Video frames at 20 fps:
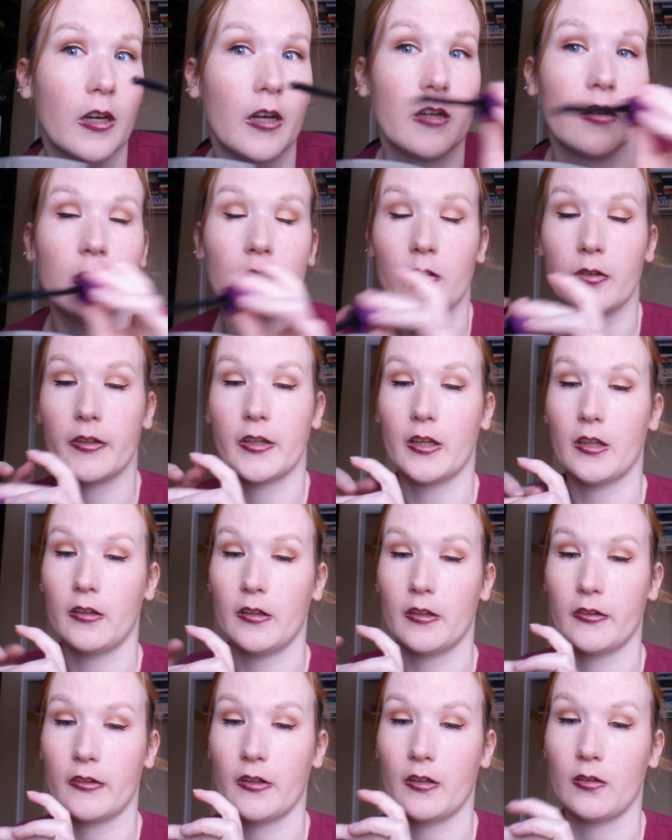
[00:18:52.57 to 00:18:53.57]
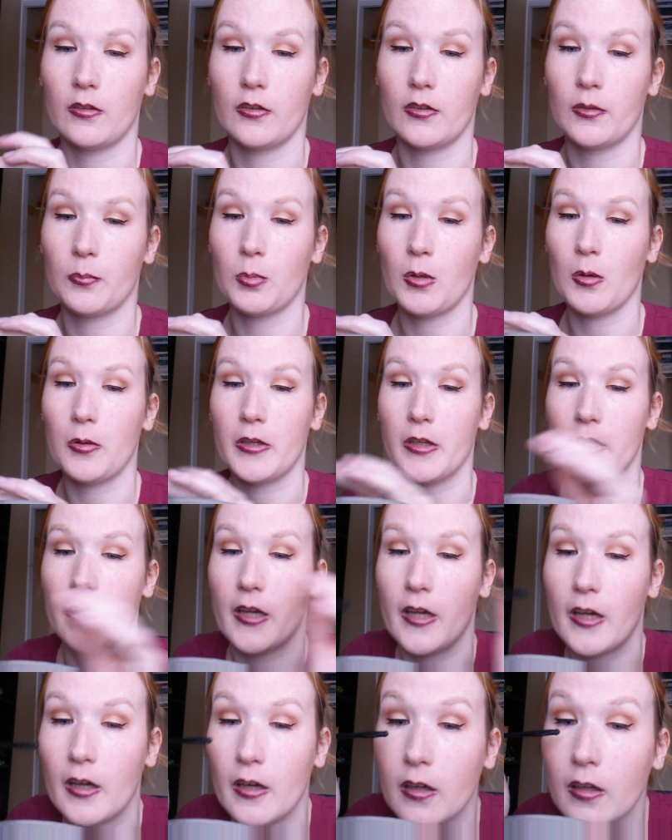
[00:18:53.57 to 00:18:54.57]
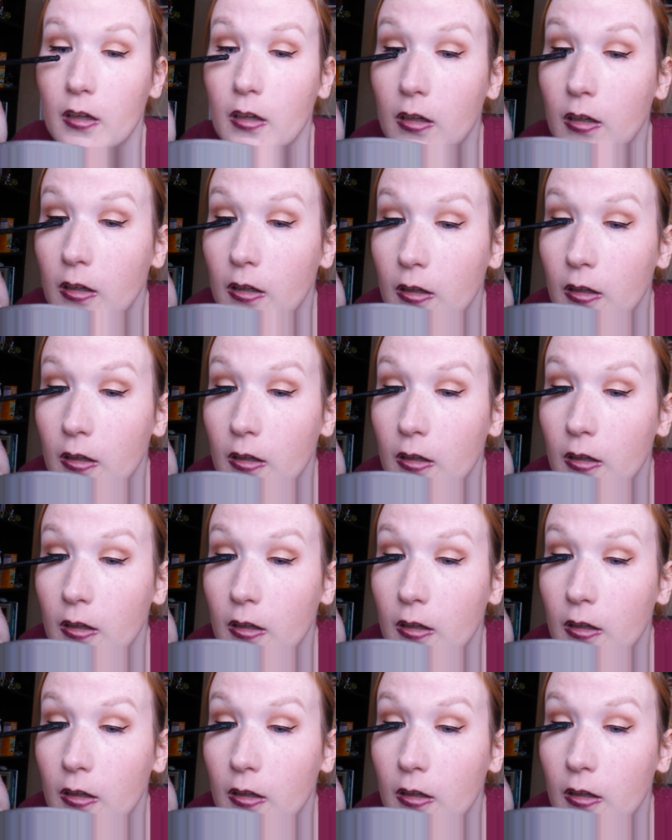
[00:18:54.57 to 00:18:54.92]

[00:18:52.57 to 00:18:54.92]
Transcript: I don't know what the hell that is. It's probably a cat.